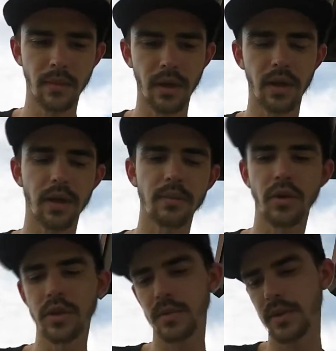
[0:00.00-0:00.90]
and
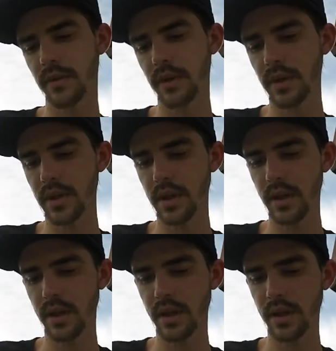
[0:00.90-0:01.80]
more specifically
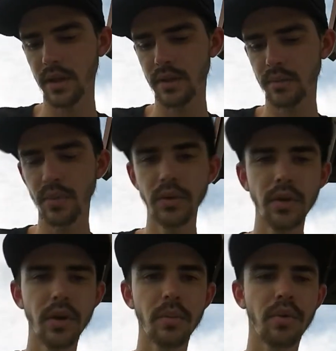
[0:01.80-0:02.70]
it is
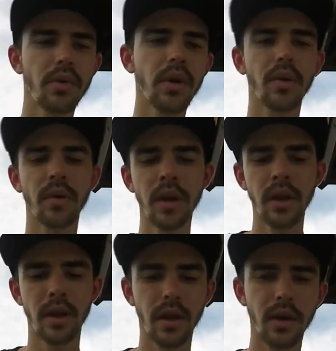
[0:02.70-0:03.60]
bluegill pro.
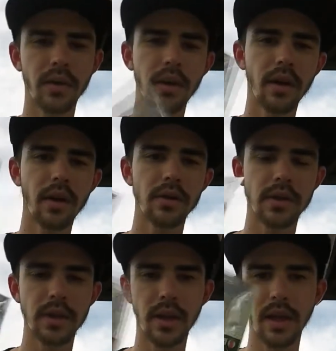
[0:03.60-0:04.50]
Now there's
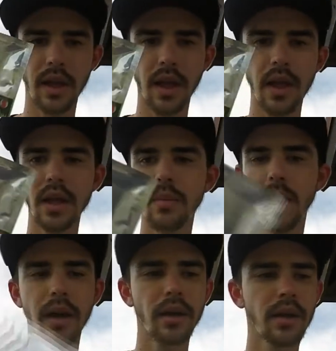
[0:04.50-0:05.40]
8 in a
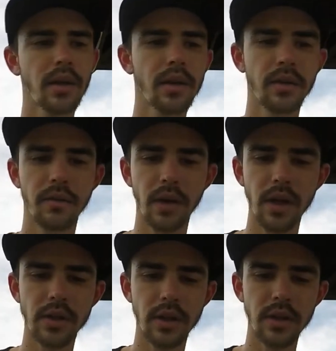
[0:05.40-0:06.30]
bag for
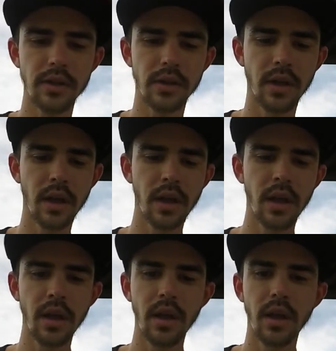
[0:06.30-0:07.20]
each of these.
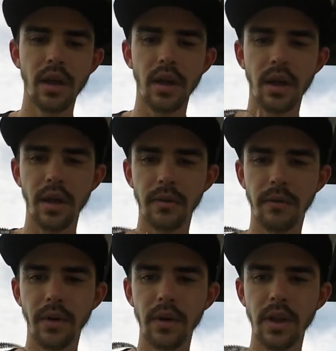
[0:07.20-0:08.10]

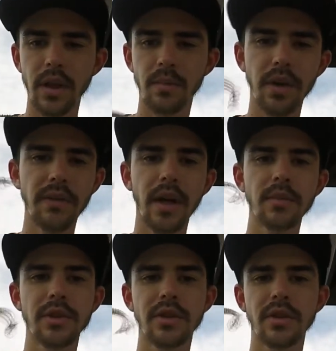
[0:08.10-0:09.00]
For the bee
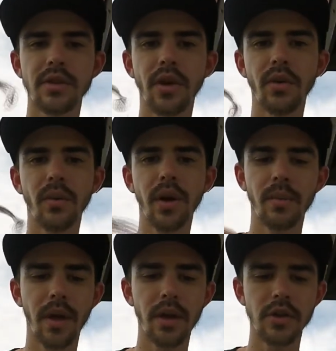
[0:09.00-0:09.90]
vibes, don't worry
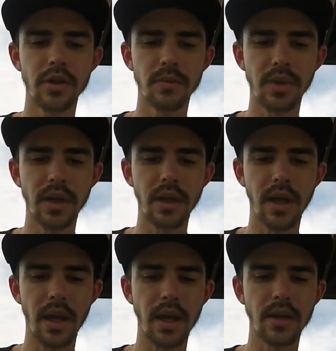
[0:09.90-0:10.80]
about it just being
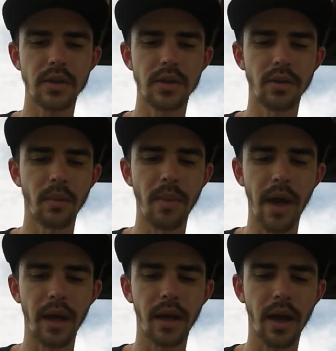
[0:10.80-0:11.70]
8 to a
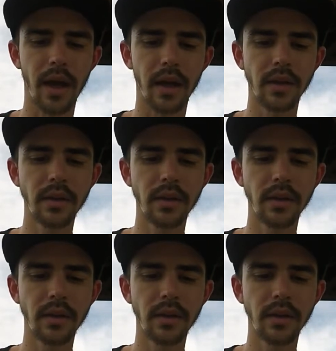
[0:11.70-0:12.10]
bag. I